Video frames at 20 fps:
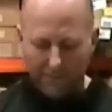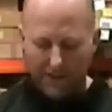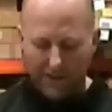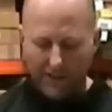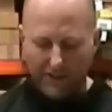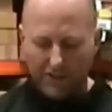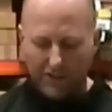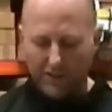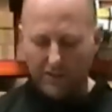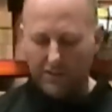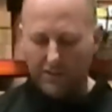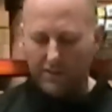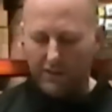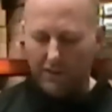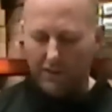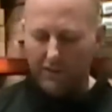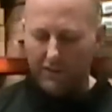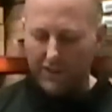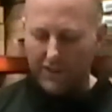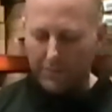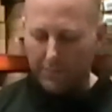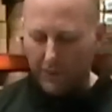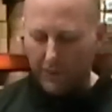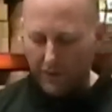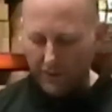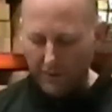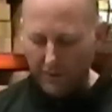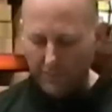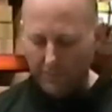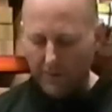features on this
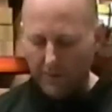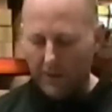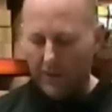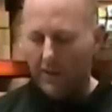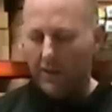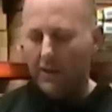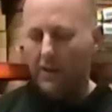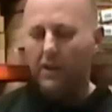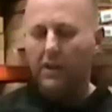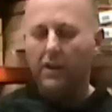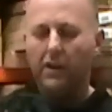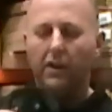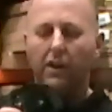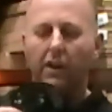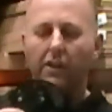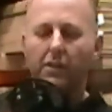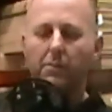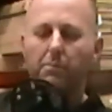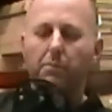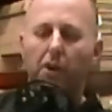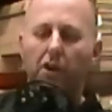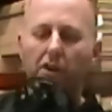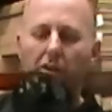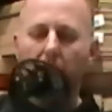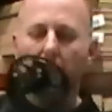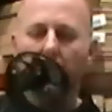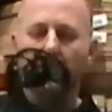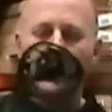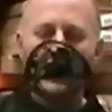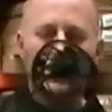bow, on the
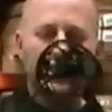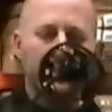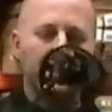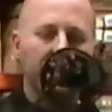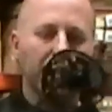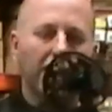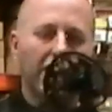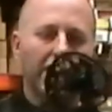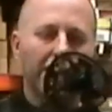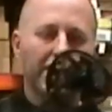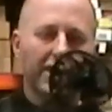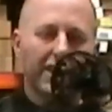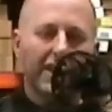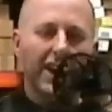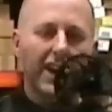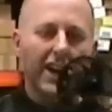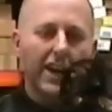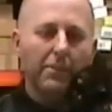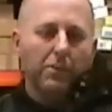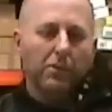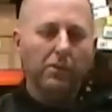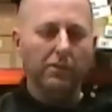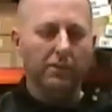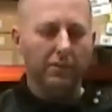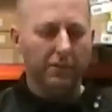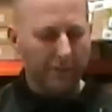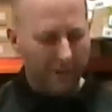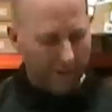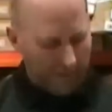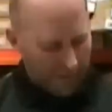bottom, on the inside of the cable,